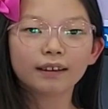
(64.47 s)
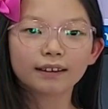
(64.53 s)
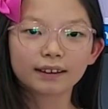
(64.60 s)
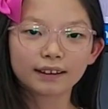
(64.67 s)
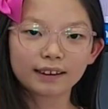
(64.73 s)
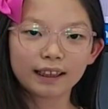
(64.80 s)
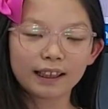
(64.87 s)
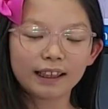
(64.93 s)

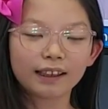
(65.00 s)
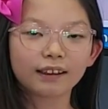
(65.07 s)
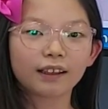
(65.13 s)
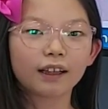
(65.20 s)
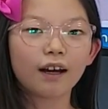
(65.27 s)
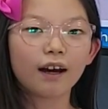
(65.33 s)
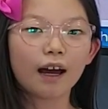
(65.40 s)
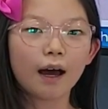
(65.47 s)

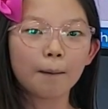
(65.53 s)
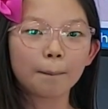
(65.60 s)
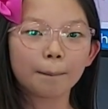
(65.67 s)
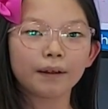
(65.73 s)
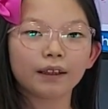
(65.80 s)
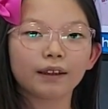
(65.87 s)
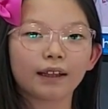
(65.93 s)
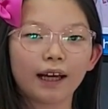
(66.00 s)
Seeing the
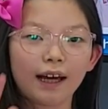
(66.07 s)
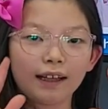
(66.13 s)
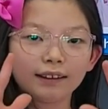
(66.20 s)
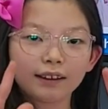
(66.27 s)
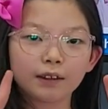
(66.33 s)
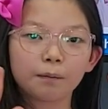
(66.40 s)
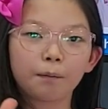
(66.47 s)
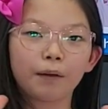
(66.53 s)
happy
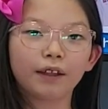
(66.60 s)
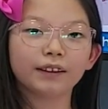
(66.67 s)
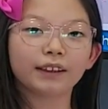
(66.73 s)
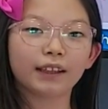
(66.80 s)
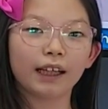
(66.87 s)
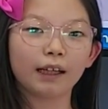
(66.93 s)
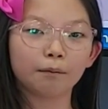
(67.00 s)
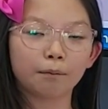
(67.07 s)
10th
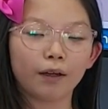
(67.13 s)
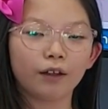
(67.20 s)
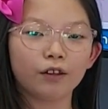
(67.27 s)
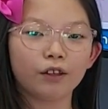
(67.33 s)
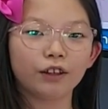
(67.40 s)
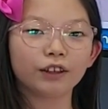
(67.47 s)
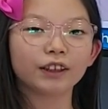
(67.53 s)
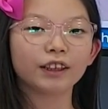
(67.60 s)
birthday
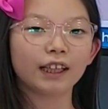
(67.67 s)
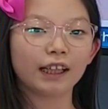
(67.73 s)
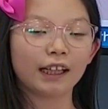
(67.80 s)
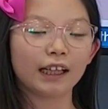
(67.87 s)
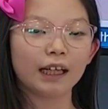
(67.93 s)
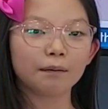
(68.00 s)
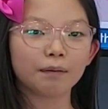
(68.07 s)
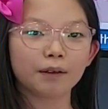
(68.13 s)
balloons
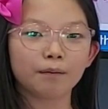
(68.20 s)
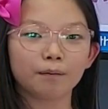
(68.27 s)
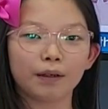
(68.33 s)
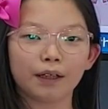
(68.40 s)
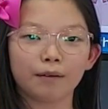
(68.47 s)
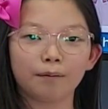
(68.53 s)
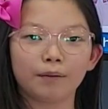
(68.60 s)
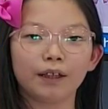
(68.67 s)
even
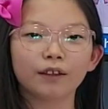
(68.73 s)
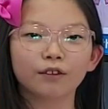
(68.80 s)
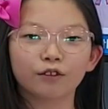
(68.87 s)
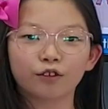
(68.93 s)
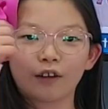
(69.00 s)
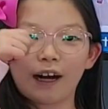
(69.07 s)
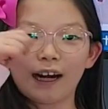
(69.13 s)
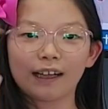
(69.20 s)
made me
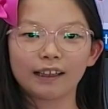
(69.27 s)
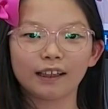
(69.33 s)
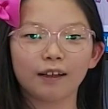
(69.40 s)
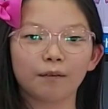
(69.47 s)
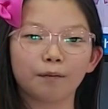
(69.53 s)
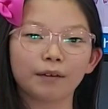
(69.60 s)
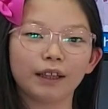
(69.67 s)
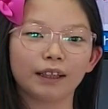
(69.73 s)
cry
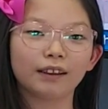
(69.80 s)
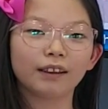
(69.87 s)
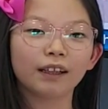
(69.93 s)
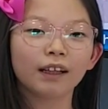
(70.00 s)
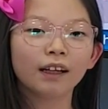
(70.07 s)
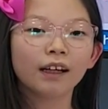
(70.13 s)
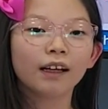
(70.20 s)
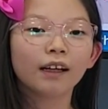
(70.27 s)
a bit.
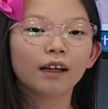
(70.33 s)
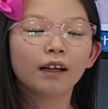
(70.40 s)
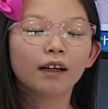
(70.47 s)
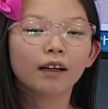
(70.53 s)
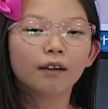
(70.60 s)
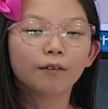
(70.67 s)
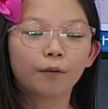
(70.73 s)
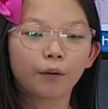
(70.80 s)

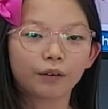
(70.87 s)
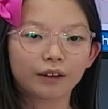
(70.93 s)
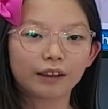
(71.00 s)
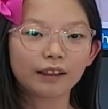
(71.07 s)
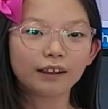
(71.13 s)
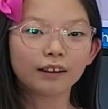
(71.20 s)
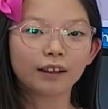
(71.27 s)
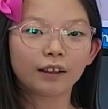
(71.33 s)
For
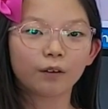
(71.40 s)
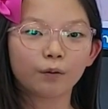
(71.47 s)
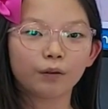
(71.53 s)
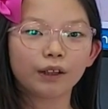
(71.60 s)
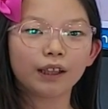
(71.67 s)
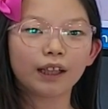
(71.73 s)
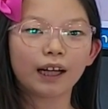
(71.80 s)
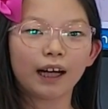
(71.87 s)
dinner,
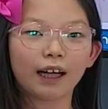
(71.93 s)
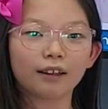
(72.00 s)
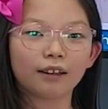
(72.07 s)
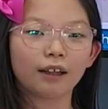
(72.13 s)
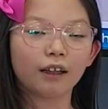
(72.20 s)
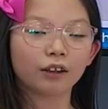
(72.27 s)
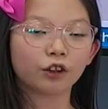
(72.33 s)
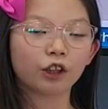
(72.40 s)
we
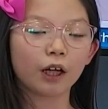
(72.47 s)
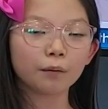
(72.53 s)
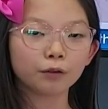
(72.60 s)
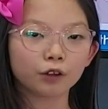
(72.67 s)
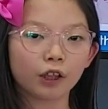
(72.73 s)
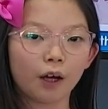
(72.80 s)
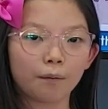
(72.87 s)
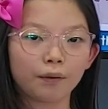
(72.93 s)
had a
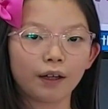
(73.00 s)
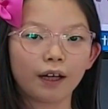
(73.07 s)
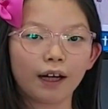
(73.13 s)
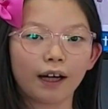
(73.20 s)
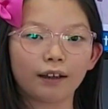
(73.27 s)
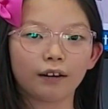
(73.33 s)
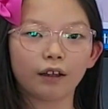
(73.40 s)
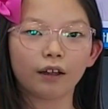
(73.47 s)
chop chop
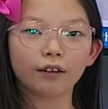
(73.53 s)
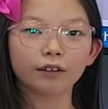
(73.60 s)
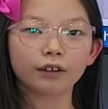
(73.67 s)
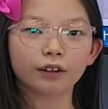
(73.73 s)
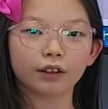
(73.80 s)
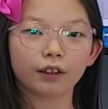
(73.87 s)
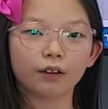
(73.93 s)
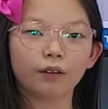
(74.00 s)
and
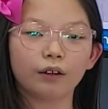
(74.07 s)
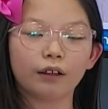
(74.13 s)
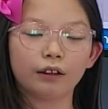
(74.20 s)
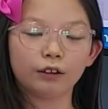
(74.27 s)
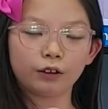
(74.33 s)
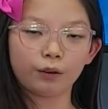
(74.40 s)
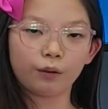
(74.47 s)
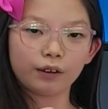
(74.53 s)
also
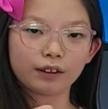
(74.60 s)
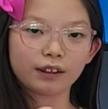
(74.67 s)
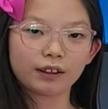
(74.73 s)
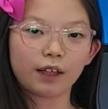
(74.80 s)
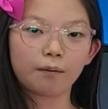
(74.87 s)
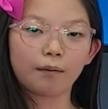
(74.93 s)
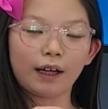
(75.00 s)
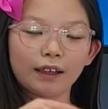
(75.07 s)
enjoyed
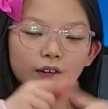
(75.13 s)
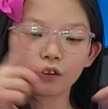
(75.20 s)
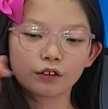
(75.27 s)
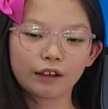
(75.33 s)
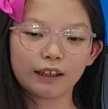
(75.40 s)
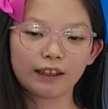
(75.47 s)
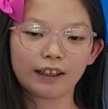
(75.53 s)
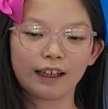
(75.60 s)
some ice
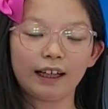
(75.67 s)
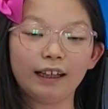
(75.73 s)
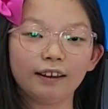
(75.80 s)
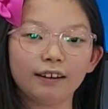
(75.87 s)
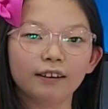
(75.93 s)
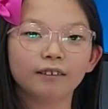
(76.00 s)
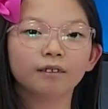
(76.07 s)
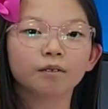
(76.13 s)
cream
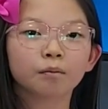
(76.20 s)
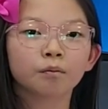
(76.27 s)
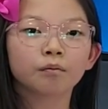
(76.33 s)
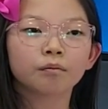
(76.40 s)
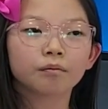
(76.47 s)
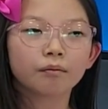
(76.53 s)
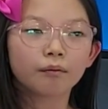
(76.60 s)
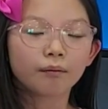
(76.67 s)
cake.
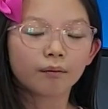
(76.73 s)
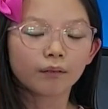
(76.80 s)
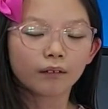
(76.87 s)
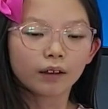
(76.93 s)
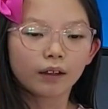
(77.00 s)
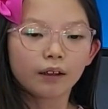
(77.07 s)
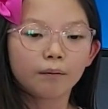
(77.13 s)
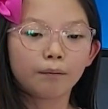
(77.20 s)

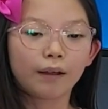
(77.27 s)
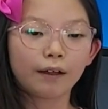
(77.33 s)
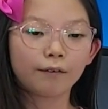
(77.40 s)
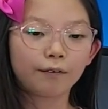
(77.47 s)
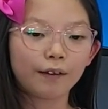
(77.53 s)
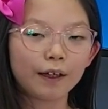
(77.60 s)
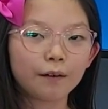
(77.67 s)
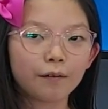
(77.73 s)

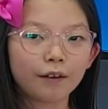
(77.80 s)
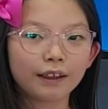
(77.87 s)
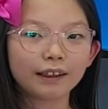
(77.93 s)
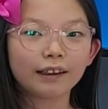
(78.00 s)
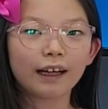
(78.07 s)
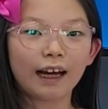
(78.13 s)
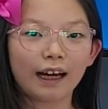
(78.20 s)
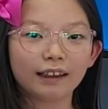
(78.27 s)
My
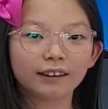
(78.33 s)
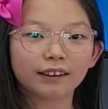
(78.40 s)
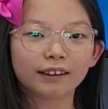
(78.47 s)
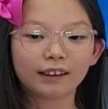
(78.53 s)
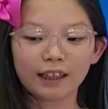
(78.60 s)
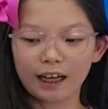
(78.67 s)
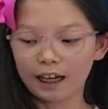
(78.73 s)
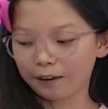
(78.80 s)
favorite
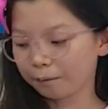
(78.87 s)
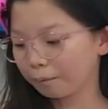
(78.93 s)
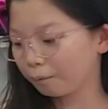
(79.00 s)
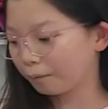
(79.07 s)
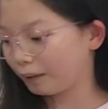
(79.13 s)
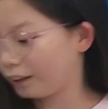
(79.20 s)
aunt gave